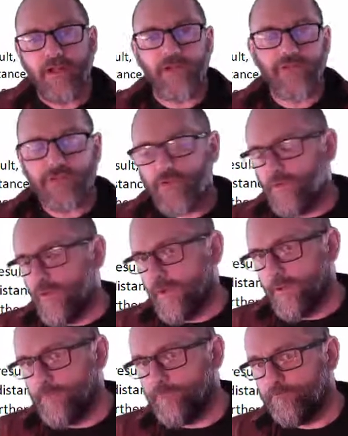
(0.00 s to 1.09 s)

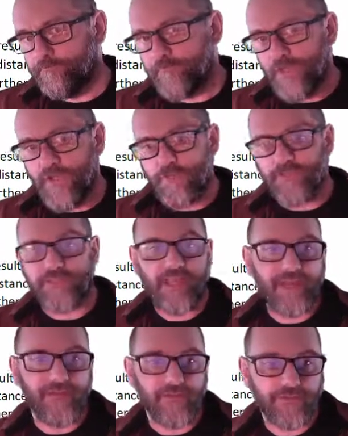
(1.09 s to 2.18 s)
Also, the
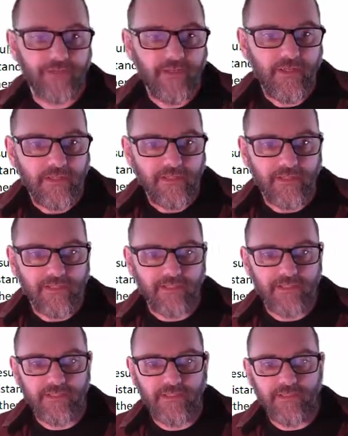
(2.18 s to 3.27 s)
scales.
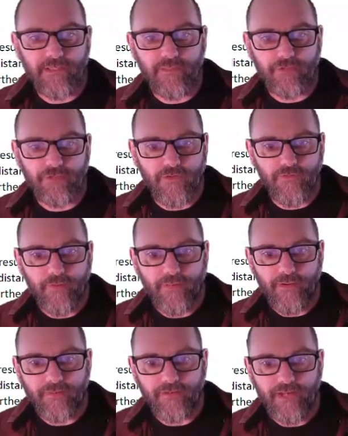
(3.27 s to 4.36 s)
These numbers go from
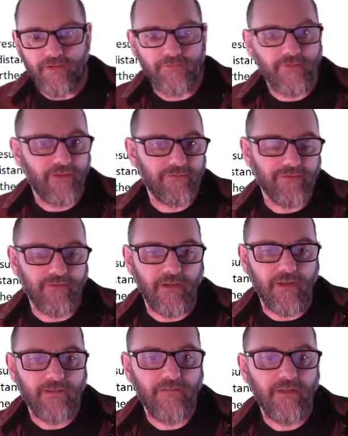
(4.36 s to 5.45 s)
about -5 to
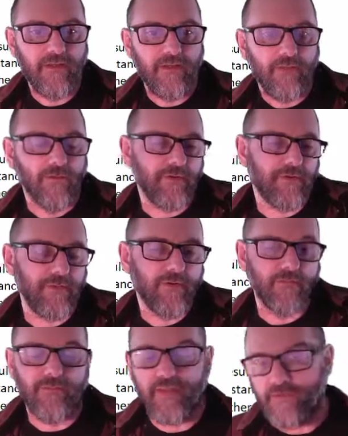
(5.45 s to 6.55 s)
5. What if they
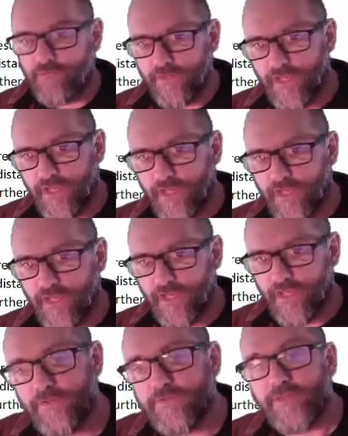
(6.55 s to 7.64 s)
went from -1,000 to
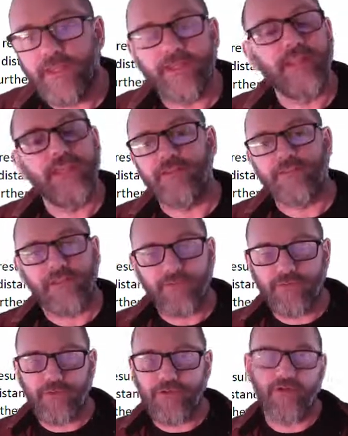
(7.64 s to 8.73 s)
1,000? Then again, the sum
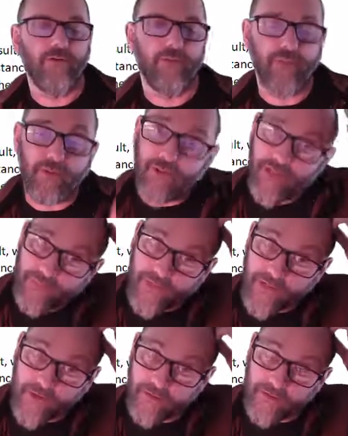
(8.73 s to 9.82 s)
squared error would be way
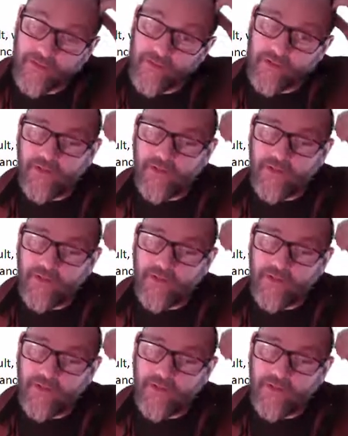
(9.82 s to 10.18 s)
bigger.